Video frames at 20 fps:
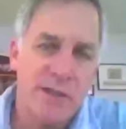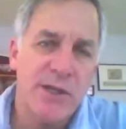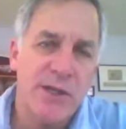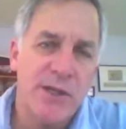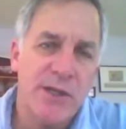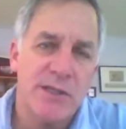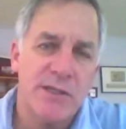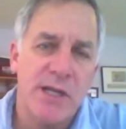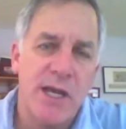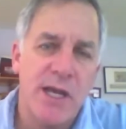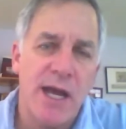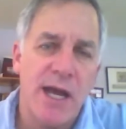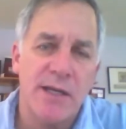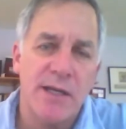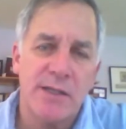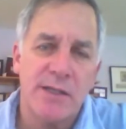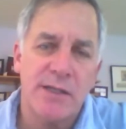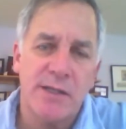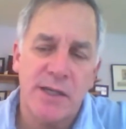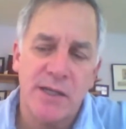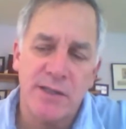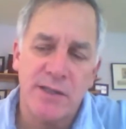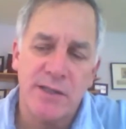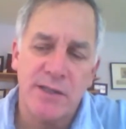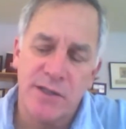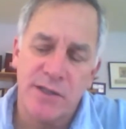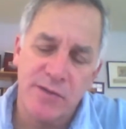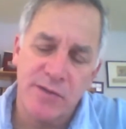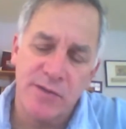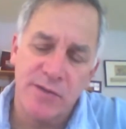me just add,
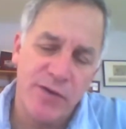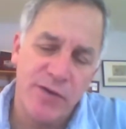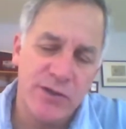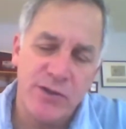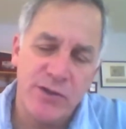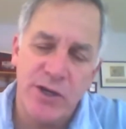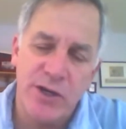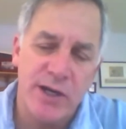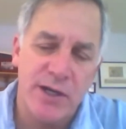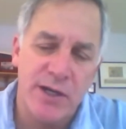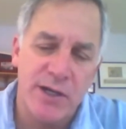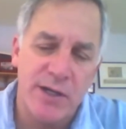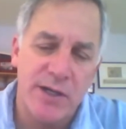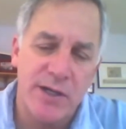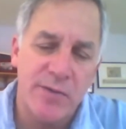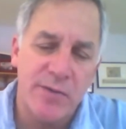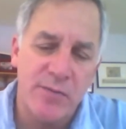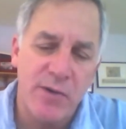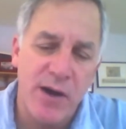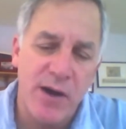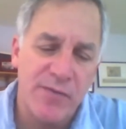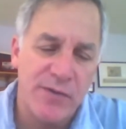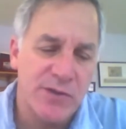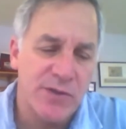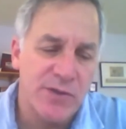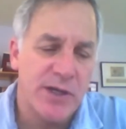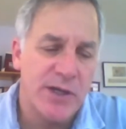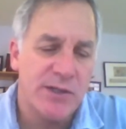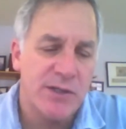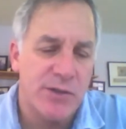because fair trade,
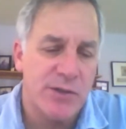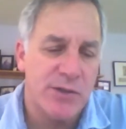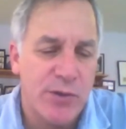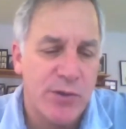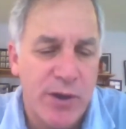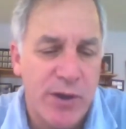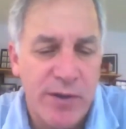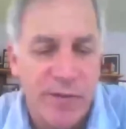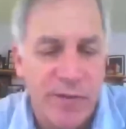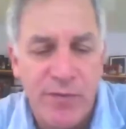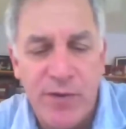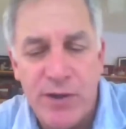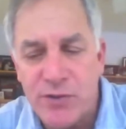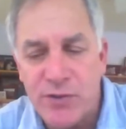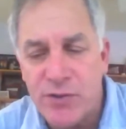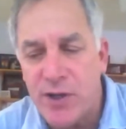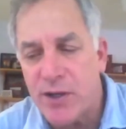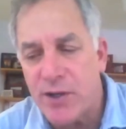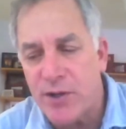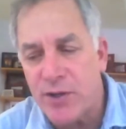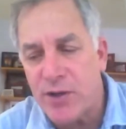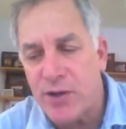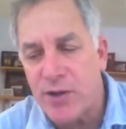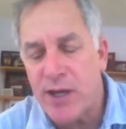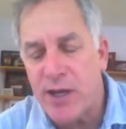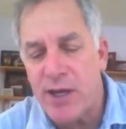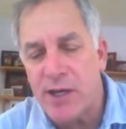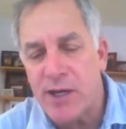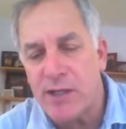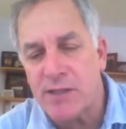Rafi's right to equate fair trade and
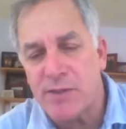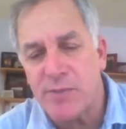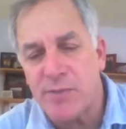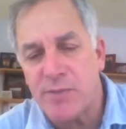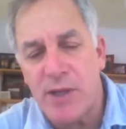organics.